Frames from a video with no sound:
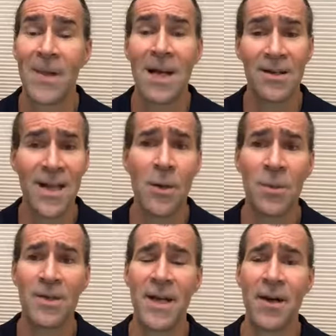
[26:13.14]
How's
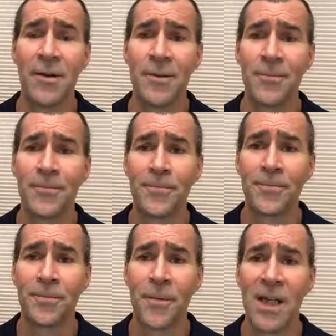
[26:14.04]
that one sound?
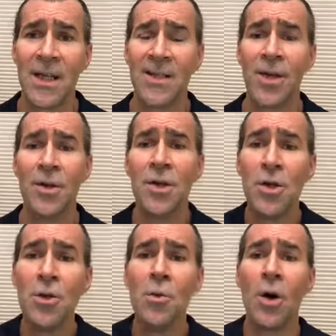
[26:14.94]
Until
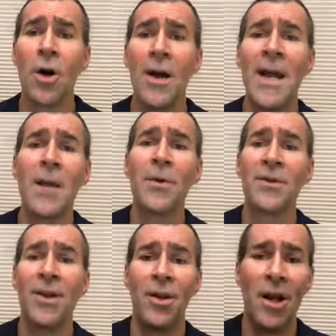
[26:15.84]
you are
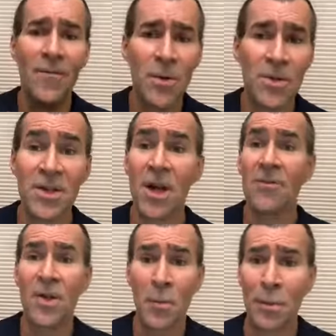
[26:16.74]
able to love
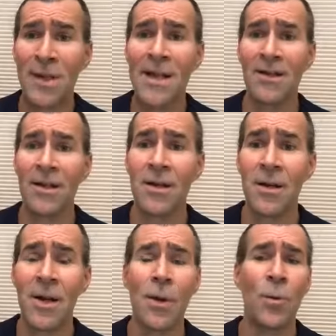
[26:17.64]
yourself completely,
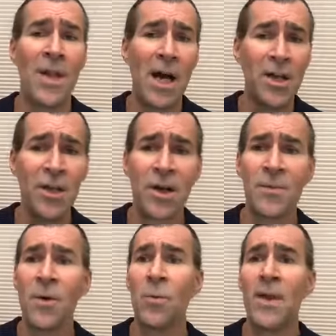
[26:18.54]
without
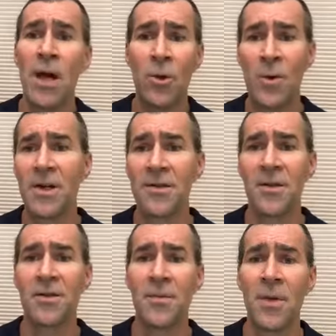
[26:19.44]
judgment, without
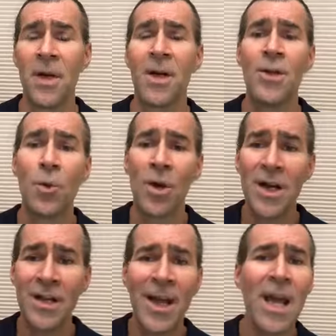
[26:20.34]
criticism, you are
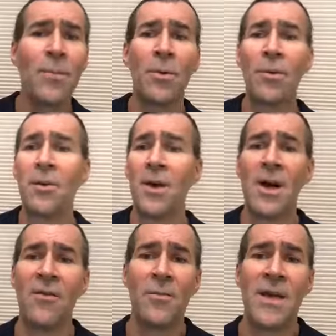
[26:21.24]
incapable
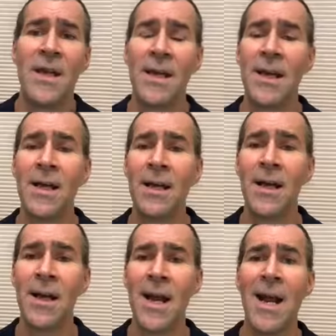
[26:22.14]
of being
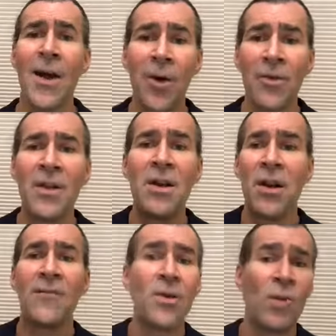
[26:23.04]
in a healthy,
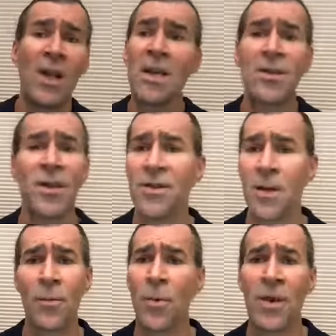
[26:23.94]
loving
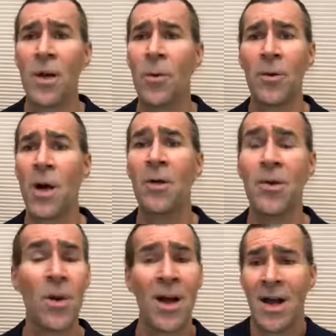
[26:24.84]
relationship with anyone
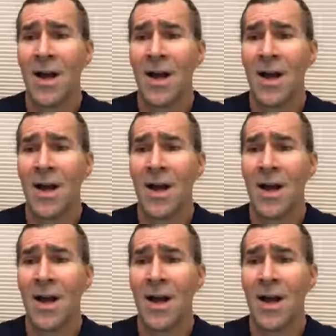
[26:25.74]
around you.